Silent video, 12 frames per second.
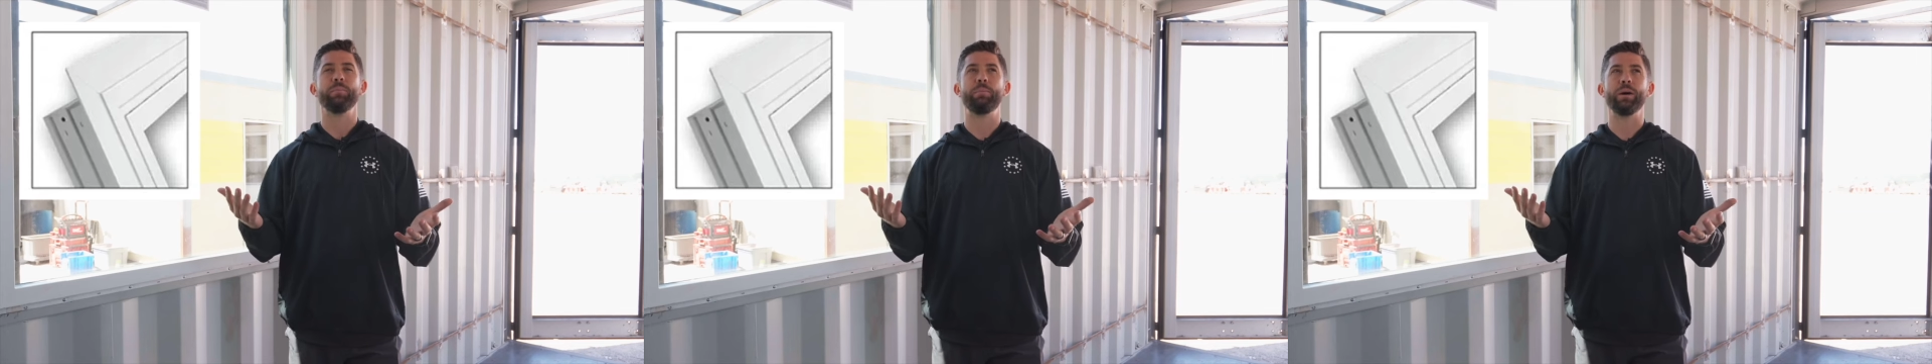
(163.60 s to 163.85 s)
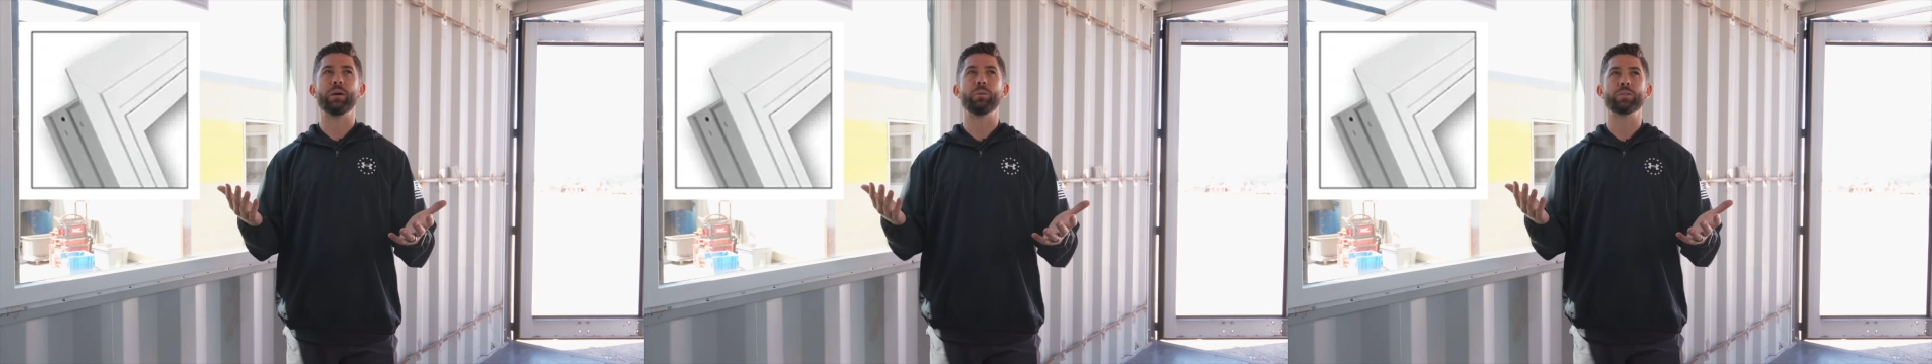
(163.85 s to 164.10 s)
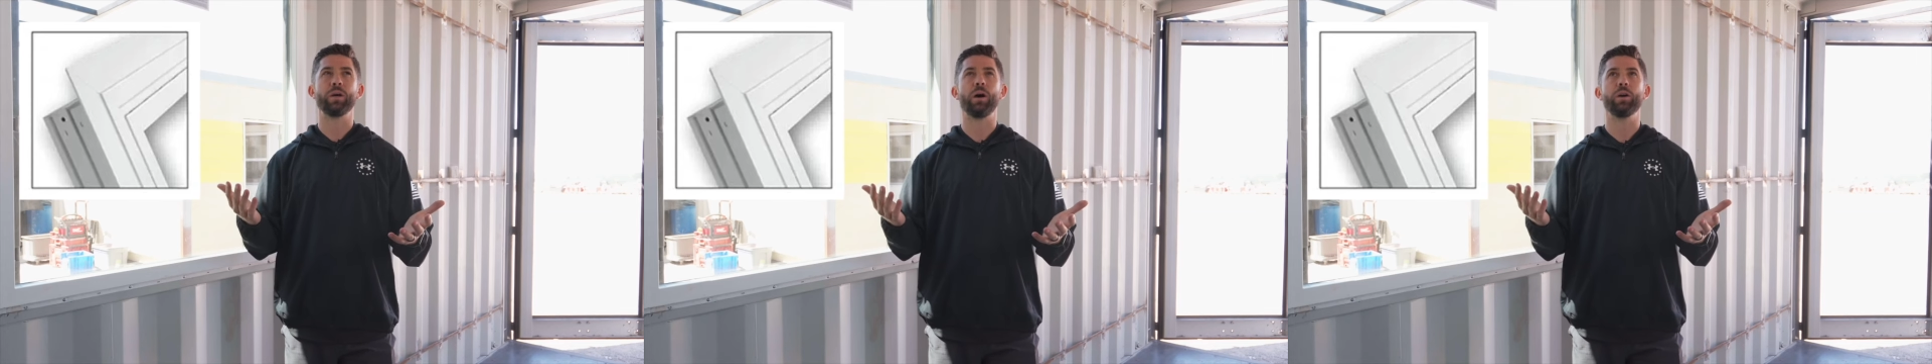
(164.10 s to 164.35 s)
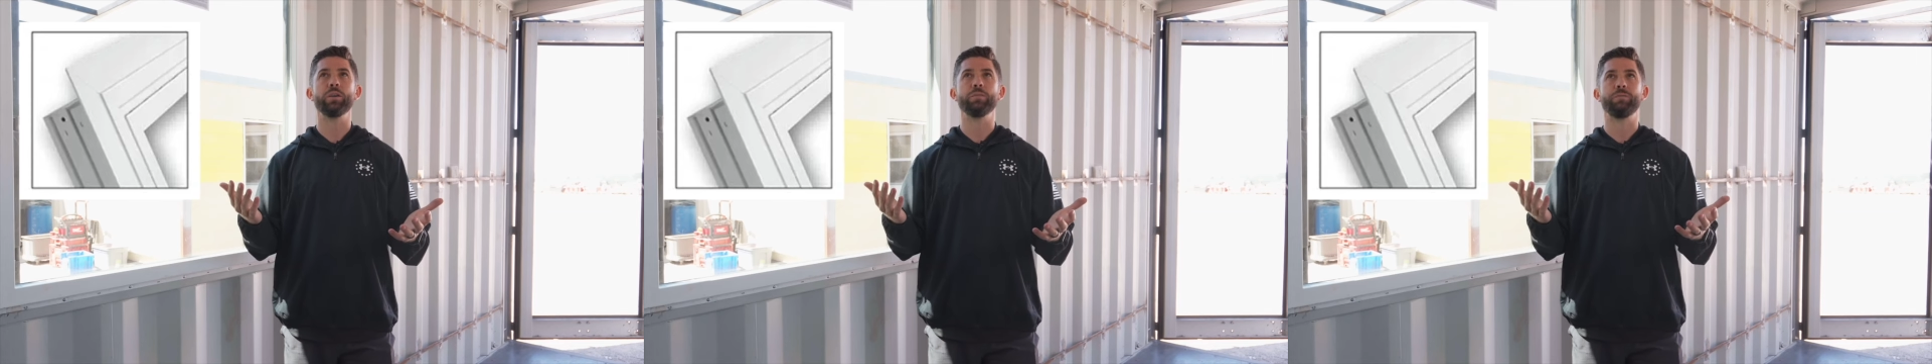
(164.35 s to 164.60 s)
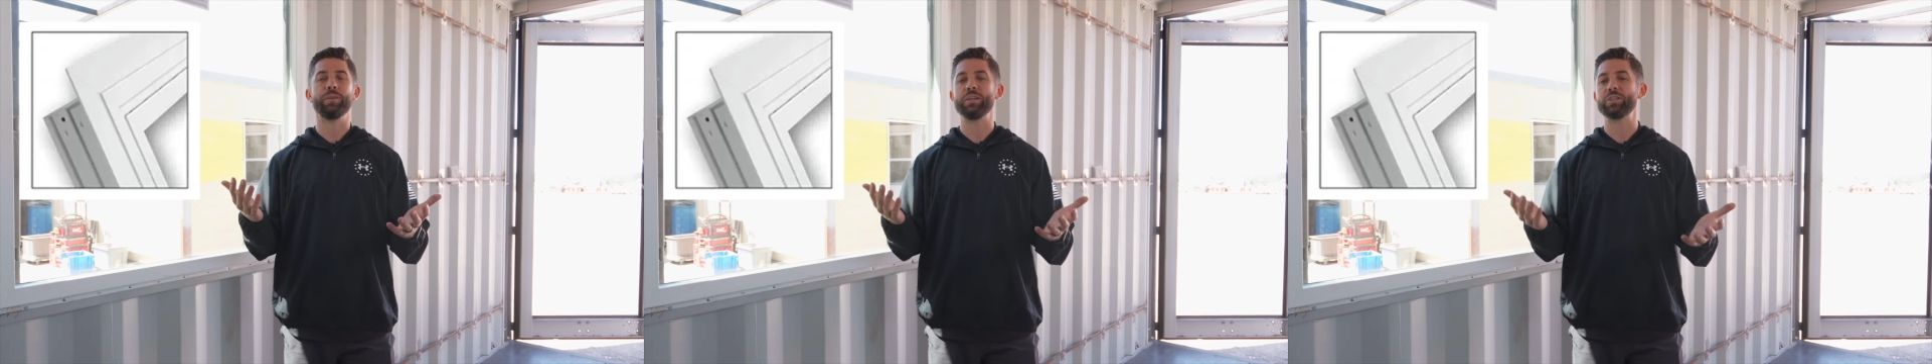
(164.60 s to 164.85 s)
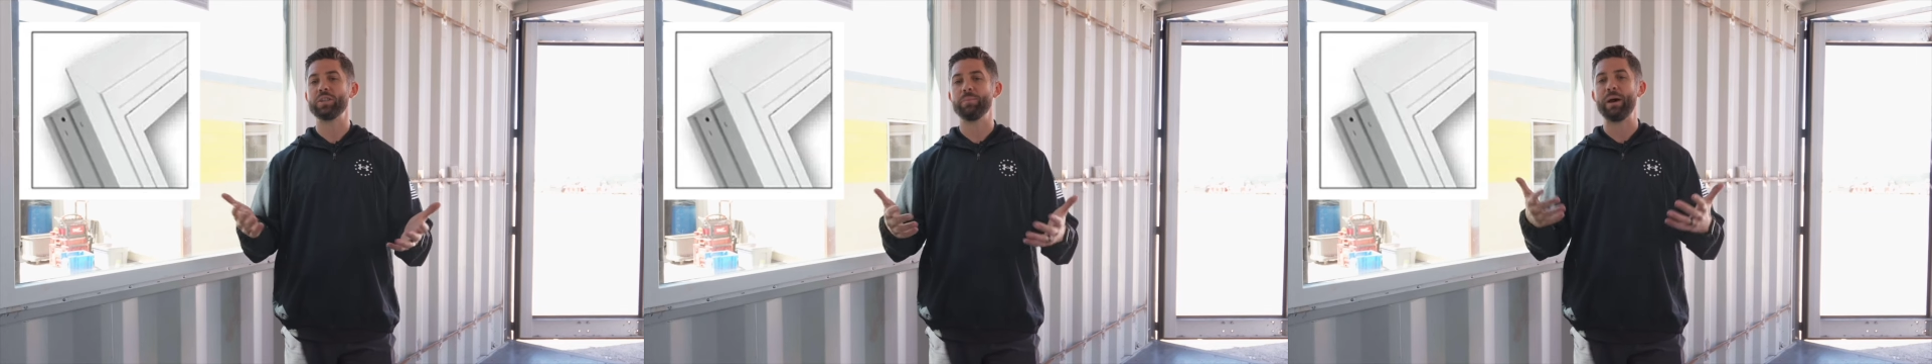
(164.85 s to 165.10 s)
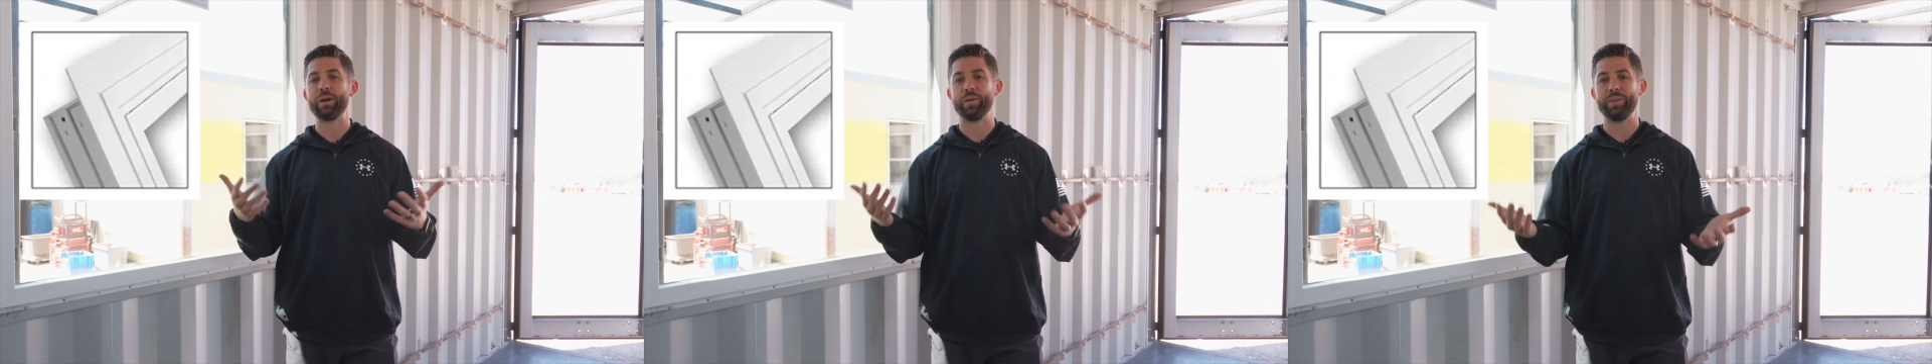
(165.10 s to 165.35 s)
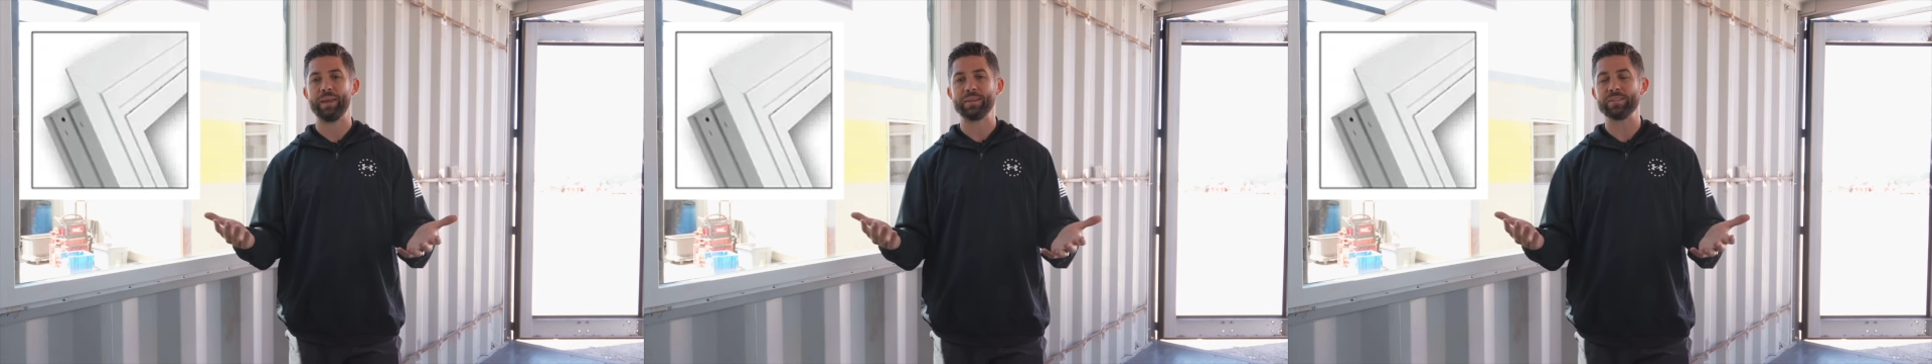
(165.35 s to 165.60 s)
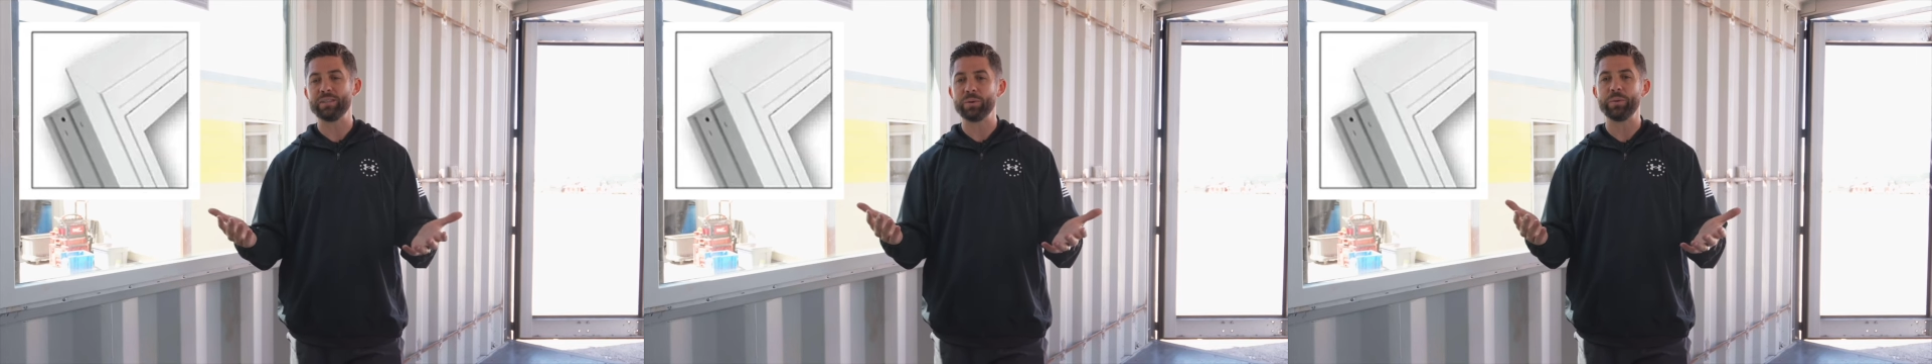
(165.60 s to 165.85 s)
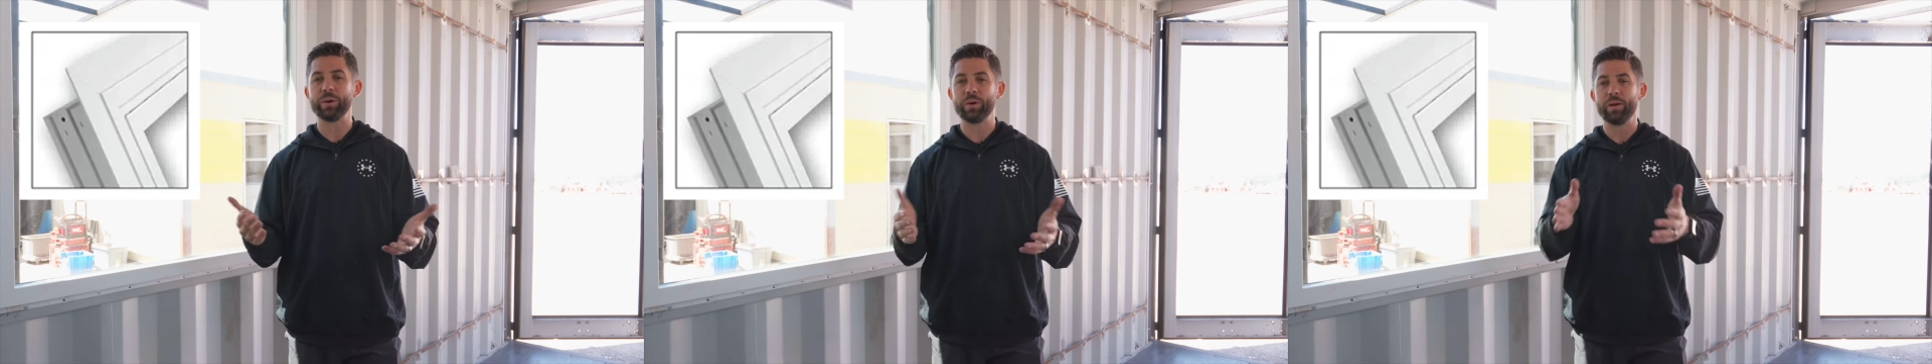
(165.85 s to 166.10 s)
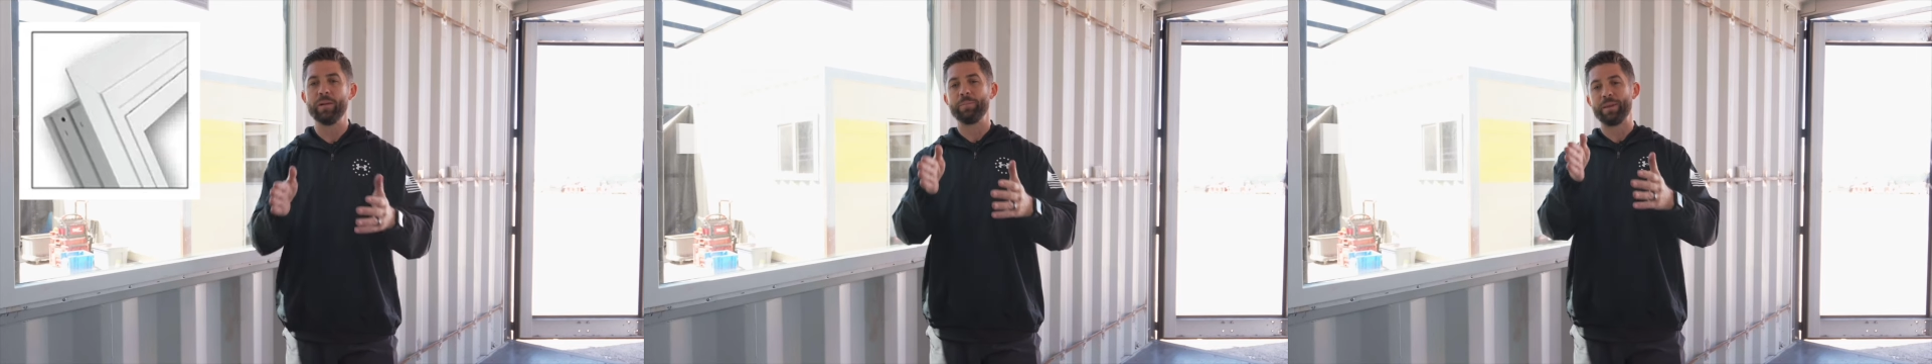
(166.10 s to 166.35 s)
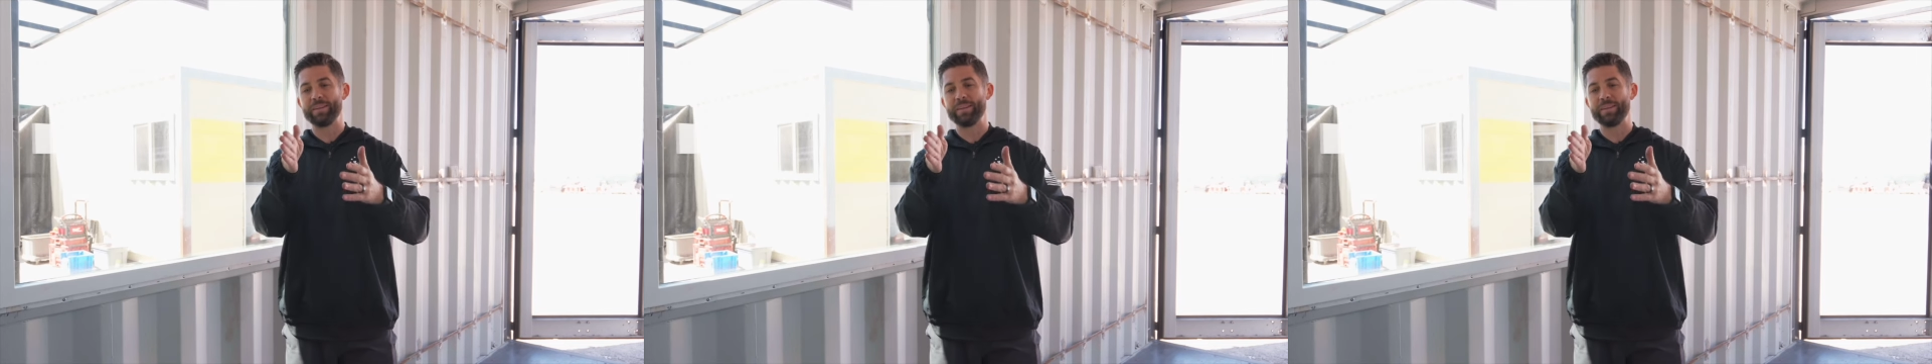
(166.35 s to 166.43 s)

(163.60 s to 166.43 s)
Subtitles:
but it was hard to finish them out on the exterior.